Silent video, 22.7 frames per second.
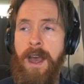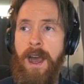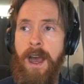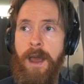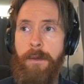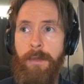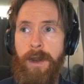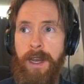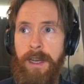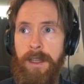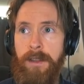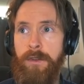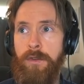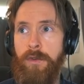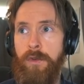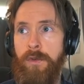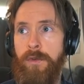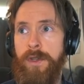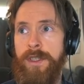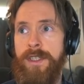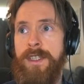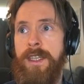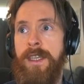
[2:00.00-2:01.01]
I'm ready
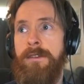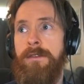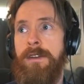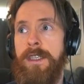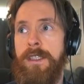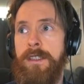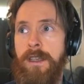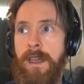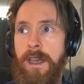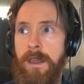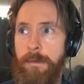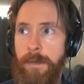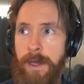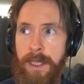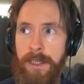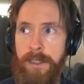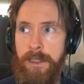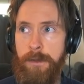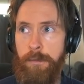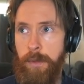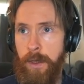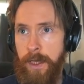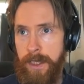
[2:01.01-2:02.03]
to receive
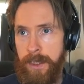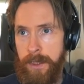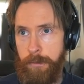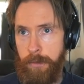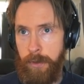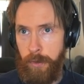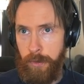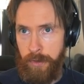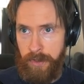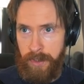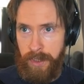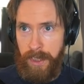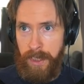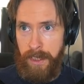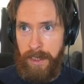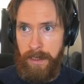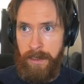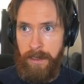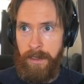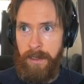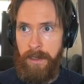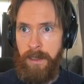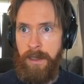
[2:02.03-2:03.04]
assignments. Please
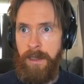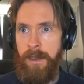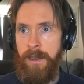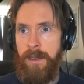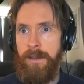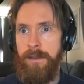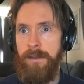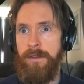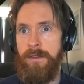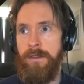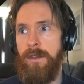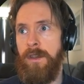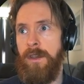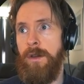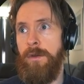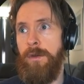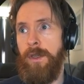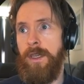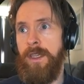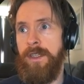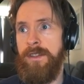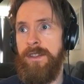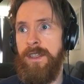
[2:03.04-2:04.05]
proceed. So
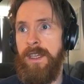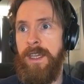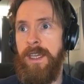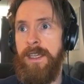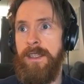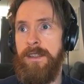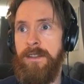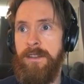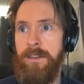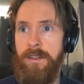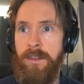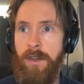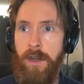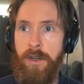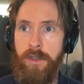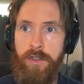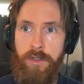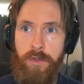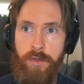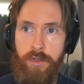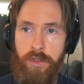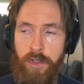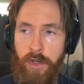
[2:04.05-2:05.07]
you can see it
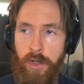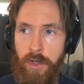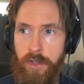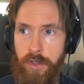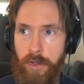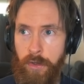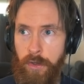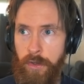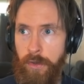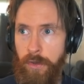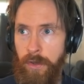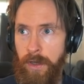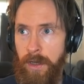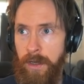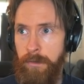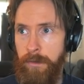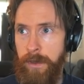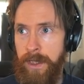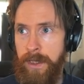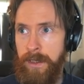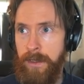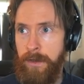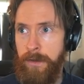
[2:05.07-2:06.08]
starts to search on Google
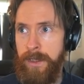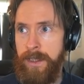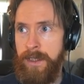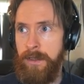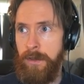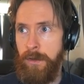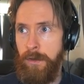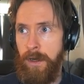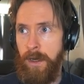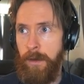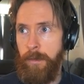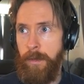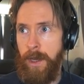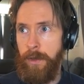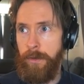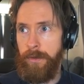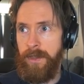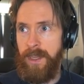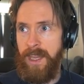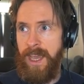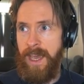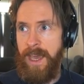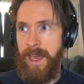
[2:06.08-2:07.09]
with Chris All
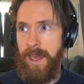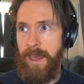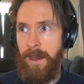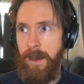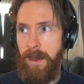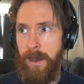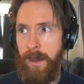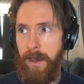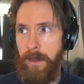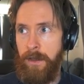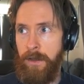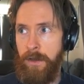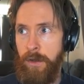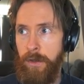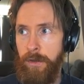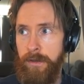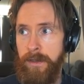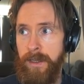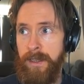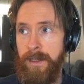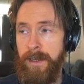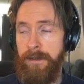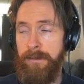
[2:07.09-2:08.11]
About AI
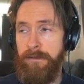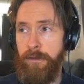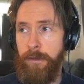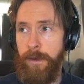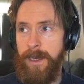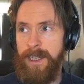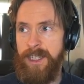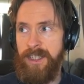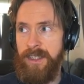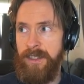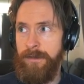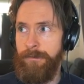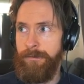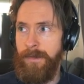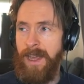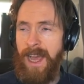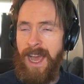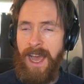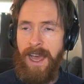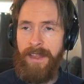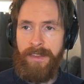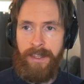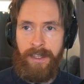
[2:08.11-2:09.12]
content information.
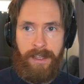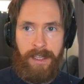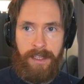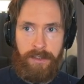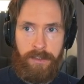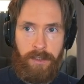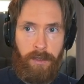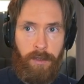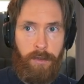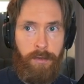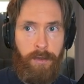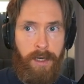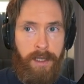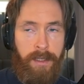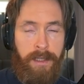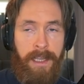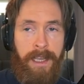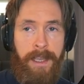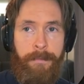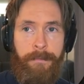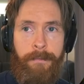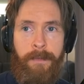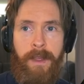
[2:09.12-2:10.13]
I think that's a good
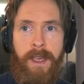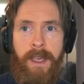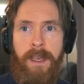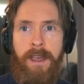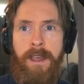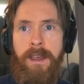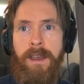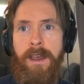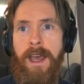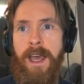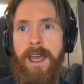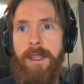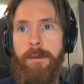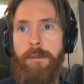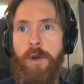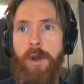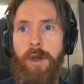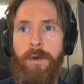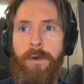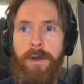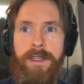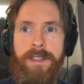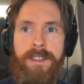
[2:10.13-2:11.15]
idea. And the
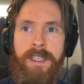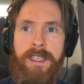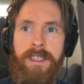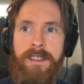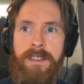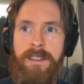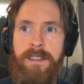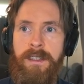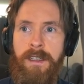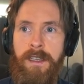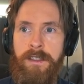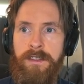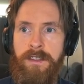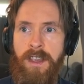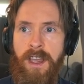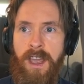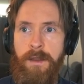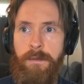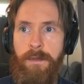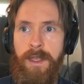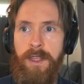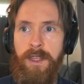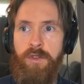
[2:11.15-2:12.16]
progress is
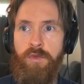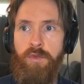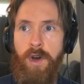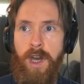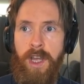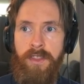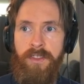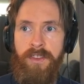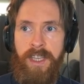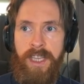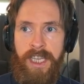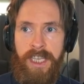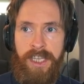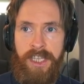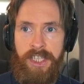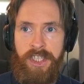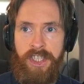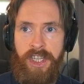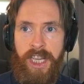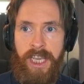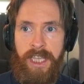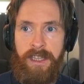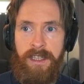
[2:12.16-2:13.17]
assignment 1
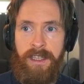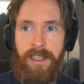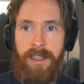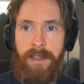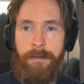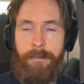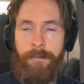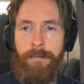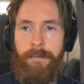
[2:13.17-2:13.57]
initiated.